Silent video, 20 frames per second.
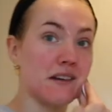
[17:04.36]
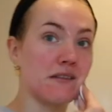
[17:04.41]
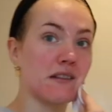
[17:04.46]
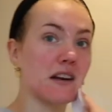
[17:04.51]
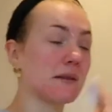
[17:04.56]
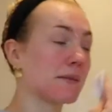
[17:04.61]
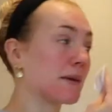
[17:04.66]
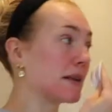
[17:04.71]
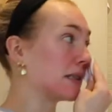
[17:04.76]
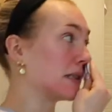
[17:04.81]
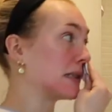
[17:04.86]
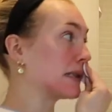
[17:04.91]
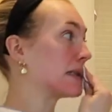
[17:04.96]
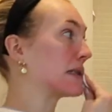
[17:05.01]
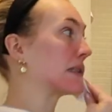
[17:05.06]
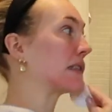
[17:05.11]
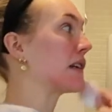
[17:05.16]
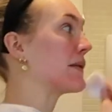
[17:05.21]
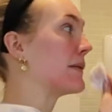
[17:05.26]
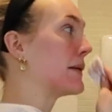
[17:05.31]
I've recommended it to
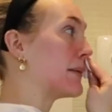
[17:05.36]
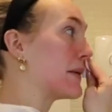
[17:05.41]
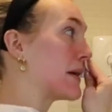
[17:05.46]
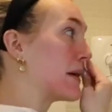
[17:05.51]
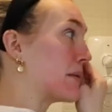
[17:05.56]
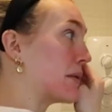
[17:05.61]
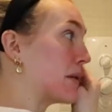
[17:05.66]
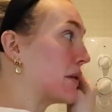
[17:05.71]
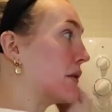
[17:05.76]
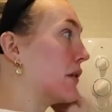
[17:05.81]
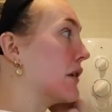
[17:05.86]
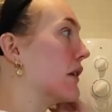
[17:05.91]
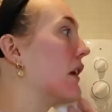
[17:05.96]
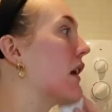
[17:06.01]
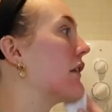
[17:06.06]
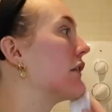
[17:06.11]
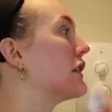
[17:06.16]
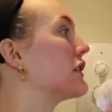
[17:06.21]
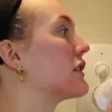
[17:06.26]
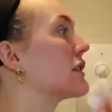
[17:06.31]
so many people who
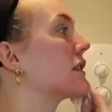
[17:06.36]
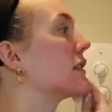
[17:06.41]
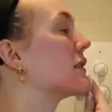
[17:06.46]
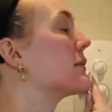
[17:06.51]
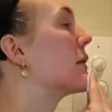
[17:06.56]
love it just as